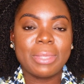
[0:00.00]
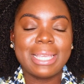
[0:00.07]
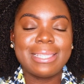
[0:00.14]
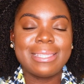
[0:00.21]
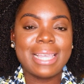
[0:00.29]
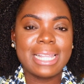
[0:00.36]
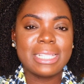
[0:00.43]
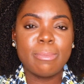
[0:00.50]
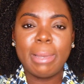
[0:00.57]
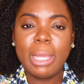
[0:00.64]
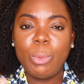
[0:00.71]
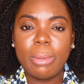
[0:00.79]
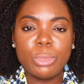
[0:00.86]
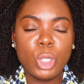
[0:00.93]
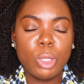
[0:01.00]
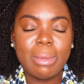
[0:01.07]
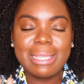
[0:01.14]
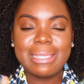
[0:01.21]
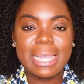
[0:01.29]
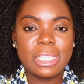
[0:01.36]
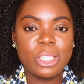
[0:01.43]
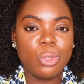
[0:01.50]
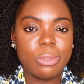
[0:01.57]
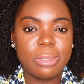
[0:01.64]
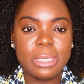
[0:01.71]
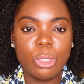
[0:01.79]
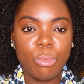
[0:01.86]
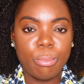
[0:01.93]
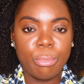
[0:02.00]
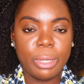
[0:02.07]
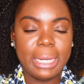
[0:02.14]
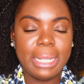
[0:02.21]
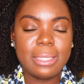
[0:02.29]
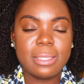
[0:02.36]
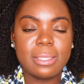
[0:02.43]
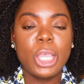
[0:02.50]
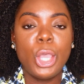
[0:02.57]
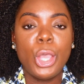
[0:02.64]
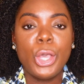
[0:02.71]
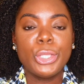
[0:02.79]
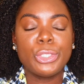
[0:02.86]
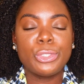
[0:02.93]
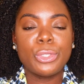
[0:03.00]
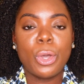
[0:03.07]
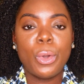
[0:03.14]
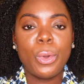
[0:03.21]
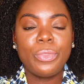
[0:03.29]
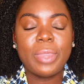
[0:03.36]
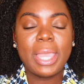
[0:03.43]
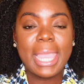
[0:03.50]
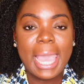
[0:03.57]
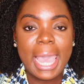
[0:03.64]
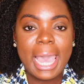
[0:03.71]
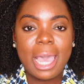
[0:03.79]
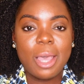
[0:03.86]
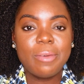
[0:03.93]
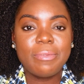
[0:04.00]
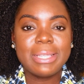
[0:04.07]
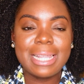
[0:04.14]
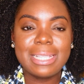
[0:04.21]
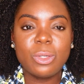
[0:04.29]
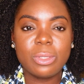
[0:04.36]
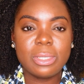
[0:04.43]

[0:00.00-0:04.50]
satin. By the way, I'm talking about satin or silk bonnets. So they have satin or